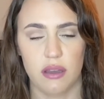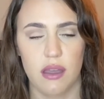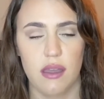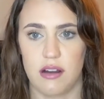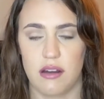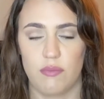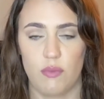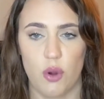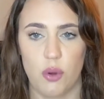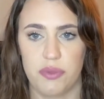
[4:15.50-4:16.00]

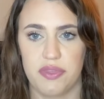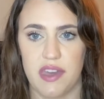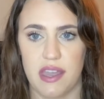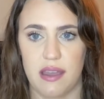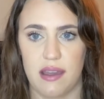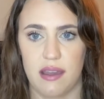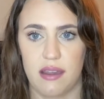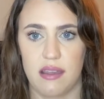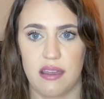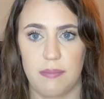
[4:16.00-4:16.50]
I wrote
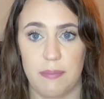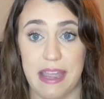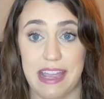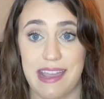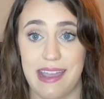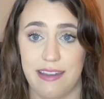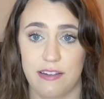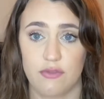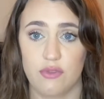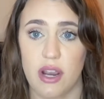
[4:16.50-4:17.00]
that in my
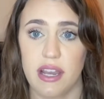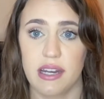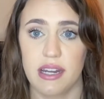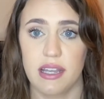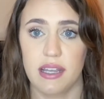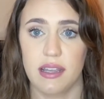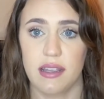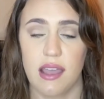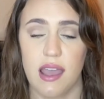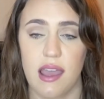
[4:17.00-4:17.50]

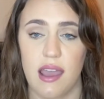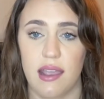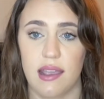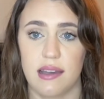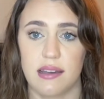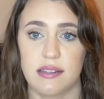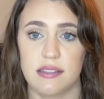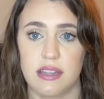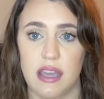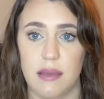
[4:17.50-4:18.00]
handwriting
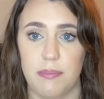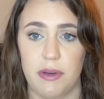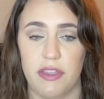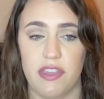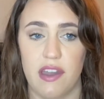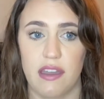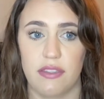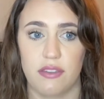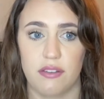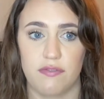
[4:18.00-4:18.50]
and I put
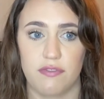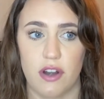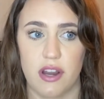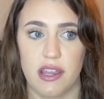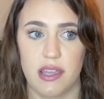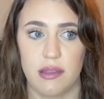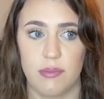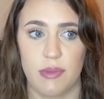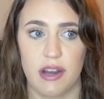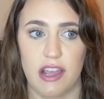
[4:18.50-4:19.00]
that in the
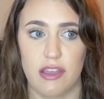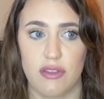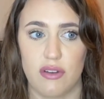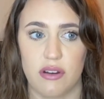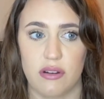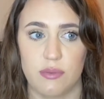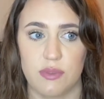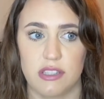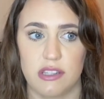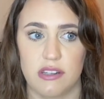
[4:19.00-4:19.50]
frame and I thought
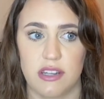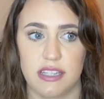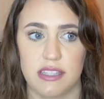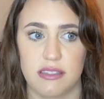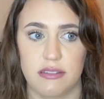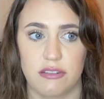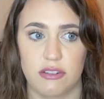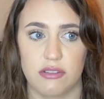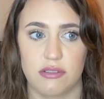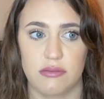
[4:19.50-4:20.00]
it was a nice
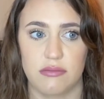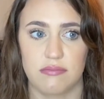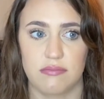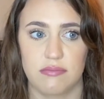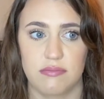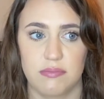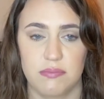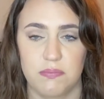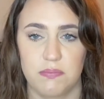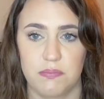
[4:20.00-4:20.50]
little
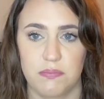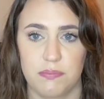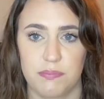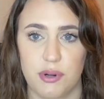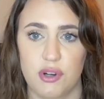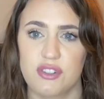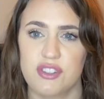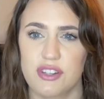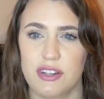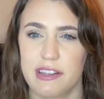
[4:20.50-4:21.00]

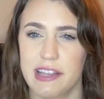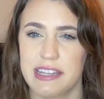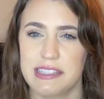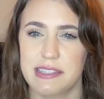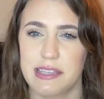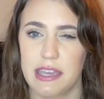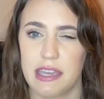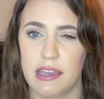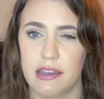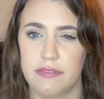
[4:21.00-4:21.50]

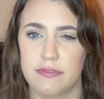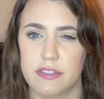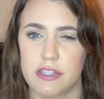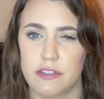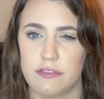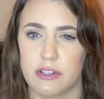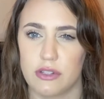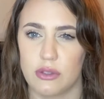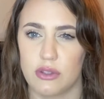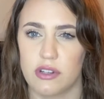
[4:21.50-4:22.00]
personalized gift
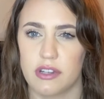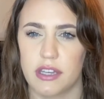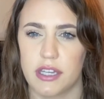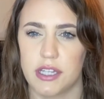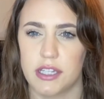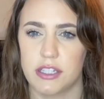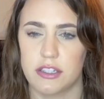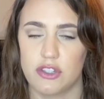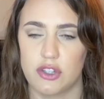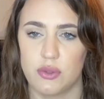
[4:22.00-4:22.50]
if you're
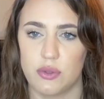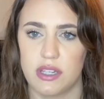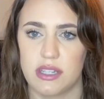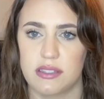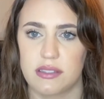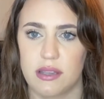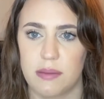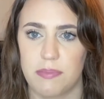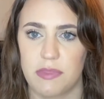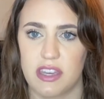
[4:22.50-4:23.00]
looking to
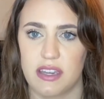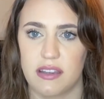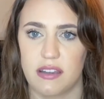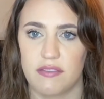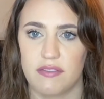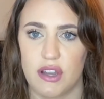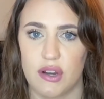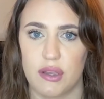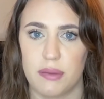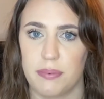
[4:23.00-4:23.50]
get something
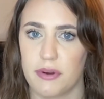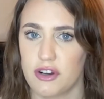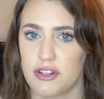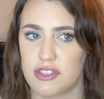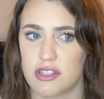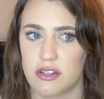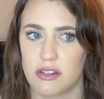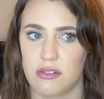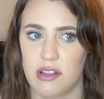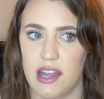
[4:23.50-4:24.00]
very
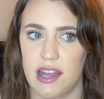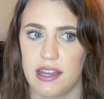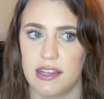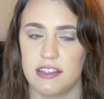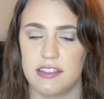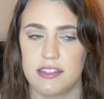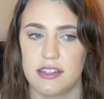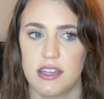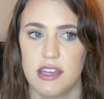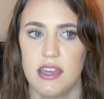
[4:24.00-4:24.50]

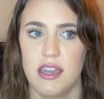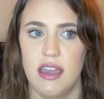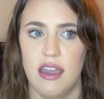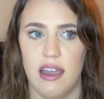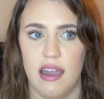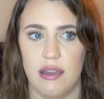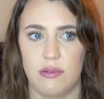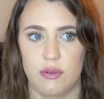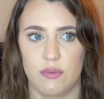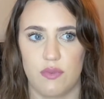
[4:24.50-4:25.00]
personalized.
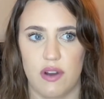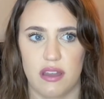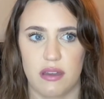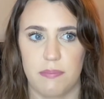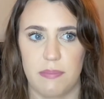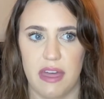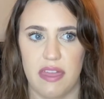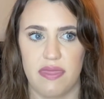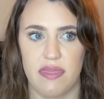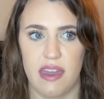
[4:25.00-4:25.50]
I would
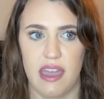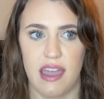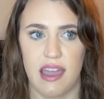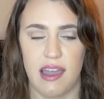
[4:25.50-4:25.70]
recommend that.